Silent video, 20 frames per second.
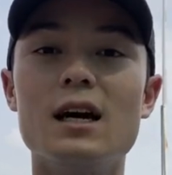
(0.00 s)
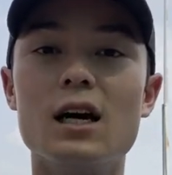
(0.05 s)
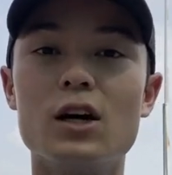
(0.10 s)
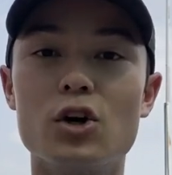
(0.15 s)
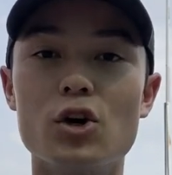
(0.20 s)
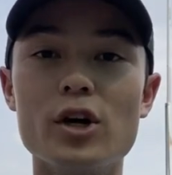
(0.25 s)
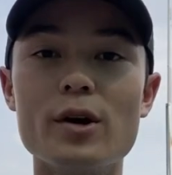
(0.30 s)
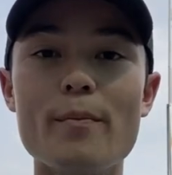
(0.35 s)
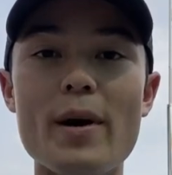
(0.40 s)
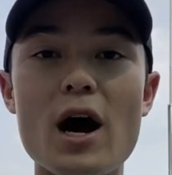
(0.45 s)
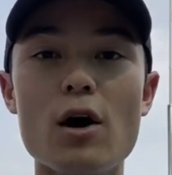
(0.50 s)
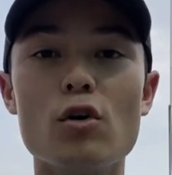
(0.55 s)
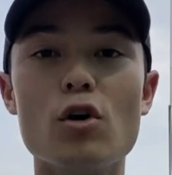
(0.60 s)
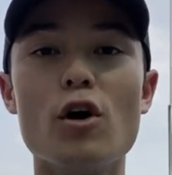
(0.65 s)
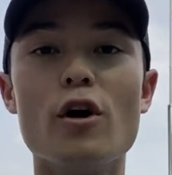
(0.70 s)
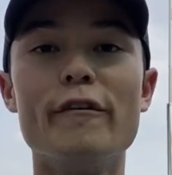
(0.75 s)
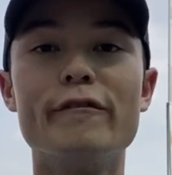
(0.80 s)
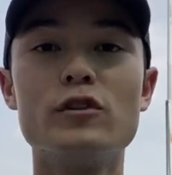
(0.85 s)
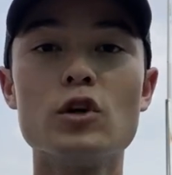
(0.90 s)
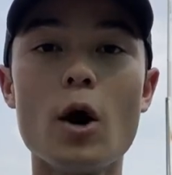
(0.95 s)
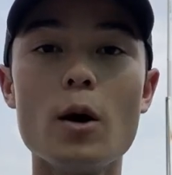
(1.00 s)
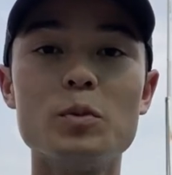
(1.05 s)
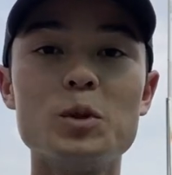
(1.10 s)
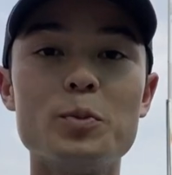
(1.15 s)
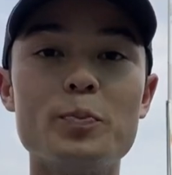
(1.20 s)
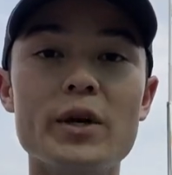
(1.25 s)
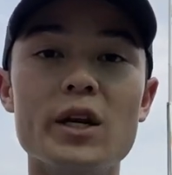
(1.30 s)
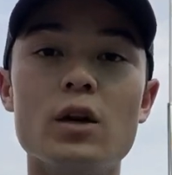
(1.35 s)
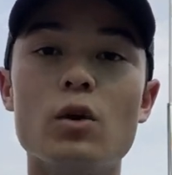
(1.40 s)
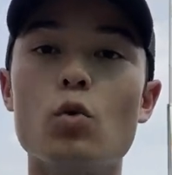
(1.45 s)
a good amount of
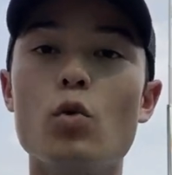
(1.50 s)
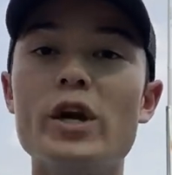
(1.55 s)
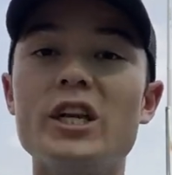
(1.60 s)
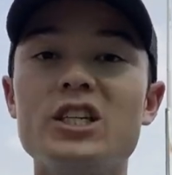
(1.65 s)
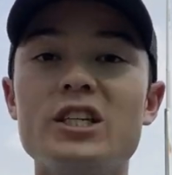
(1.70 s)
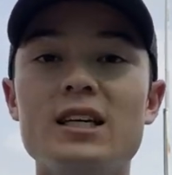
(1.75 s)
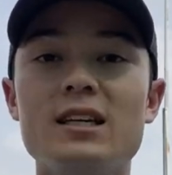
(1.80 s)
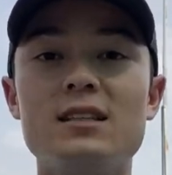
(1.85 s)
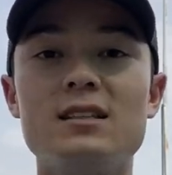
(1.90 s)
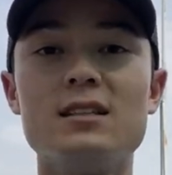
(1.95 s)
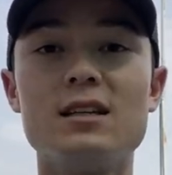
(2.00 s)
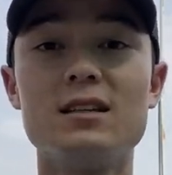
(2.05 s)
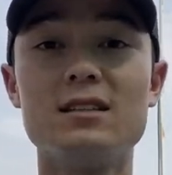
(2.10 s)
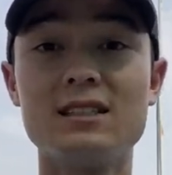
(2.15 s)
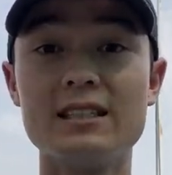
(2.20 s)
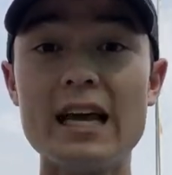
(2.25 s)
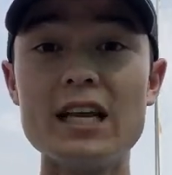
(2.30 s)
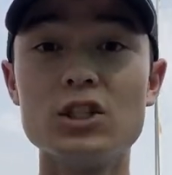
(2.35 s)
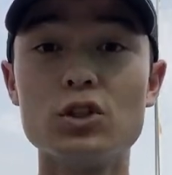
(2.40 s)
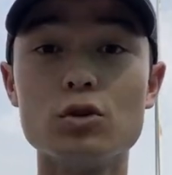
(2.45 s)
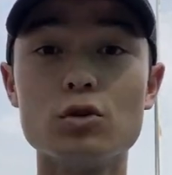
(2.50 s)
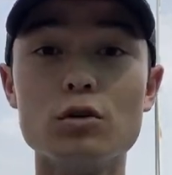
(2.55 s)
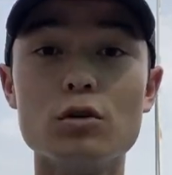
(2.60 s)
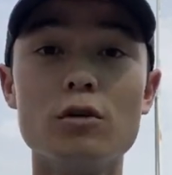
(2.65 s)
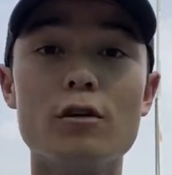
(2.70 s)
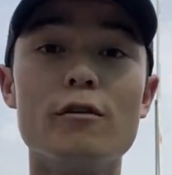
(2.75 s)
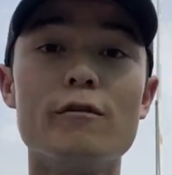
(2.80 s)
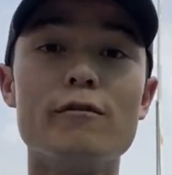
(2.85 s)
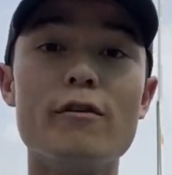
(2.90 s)
topspin, which is essential